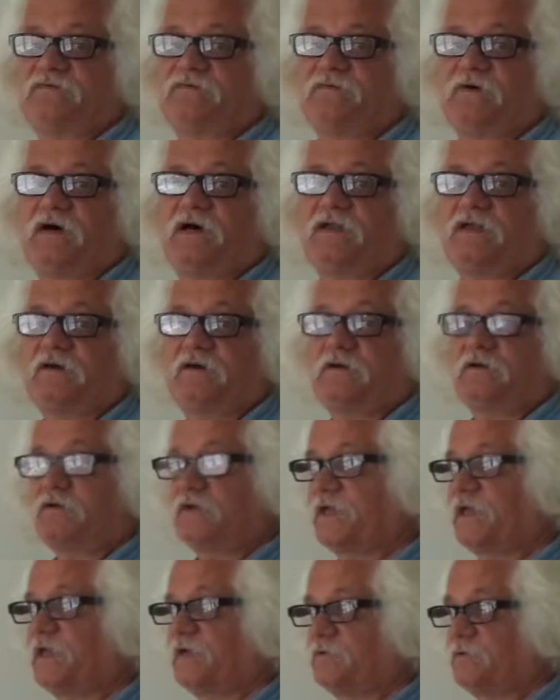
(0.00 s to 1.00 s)
to find out,
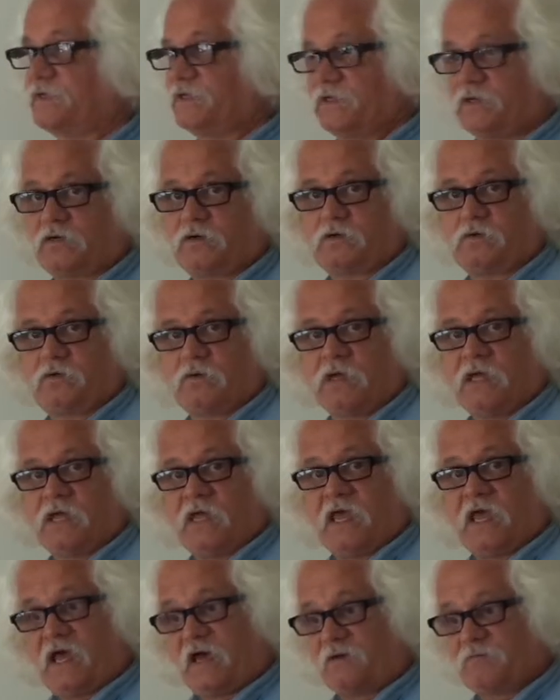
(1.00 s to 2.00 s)
okay, we know
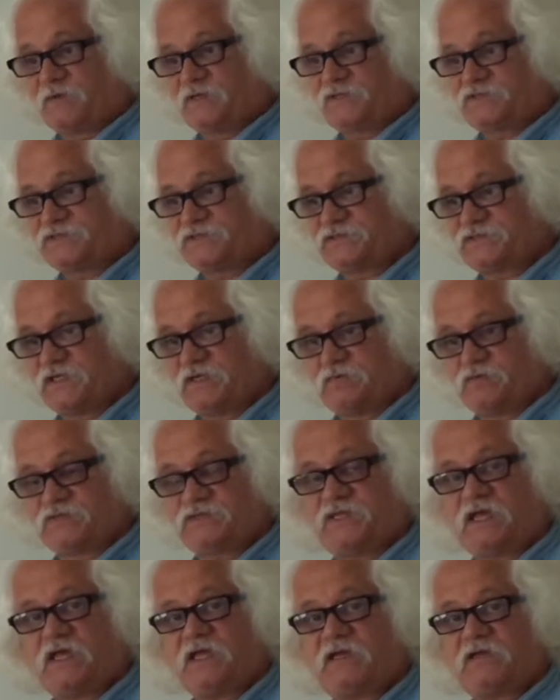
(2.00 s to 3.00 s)
how much it would
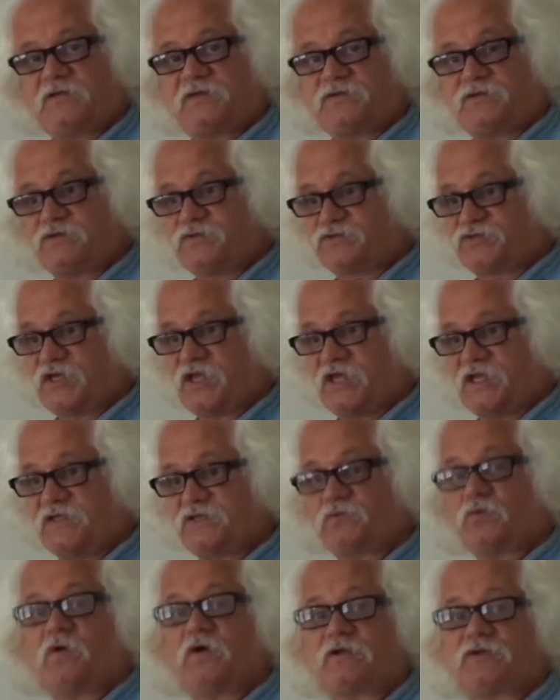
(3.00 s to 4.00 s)
take to change
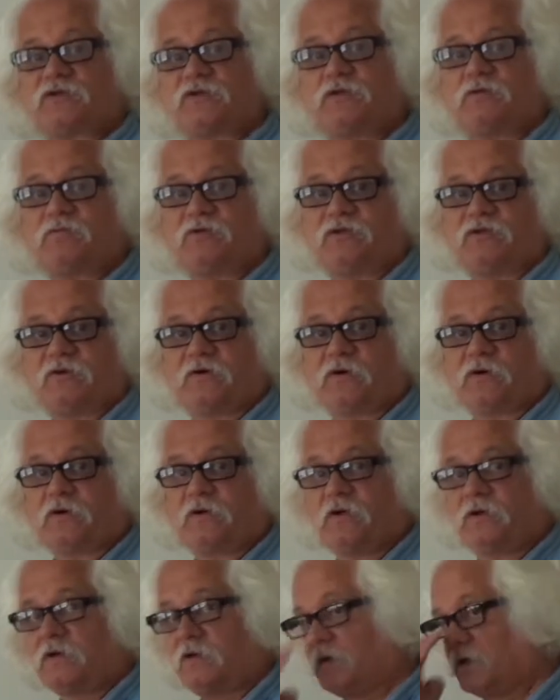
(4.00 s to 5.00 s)
1 cubic
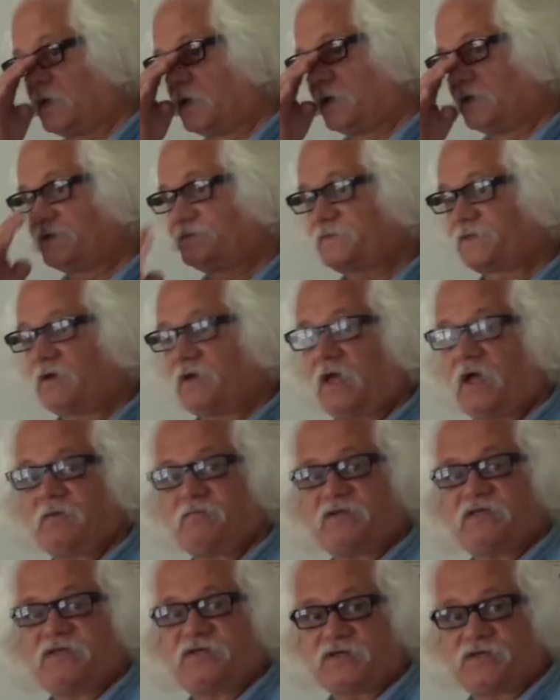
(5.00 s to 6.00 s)
yard, so how
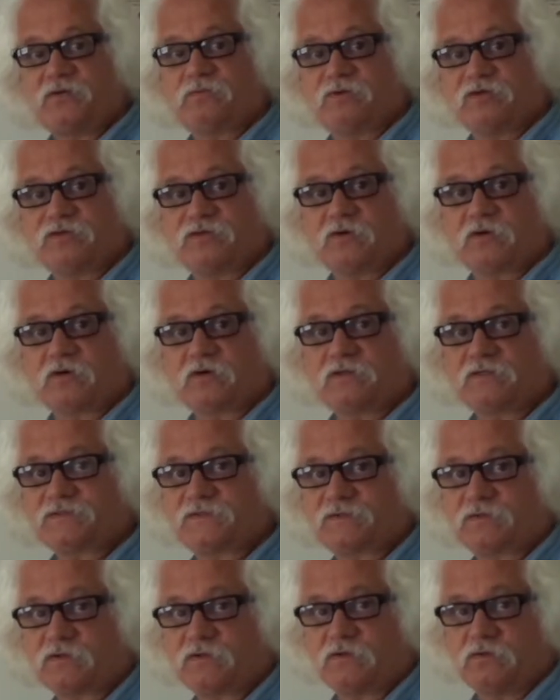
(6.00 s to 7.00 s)
many cubic yards
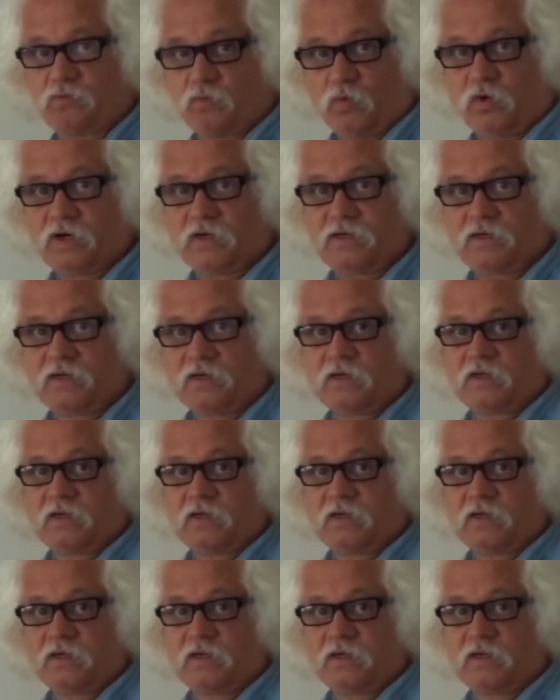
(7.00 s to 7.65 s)
are in 1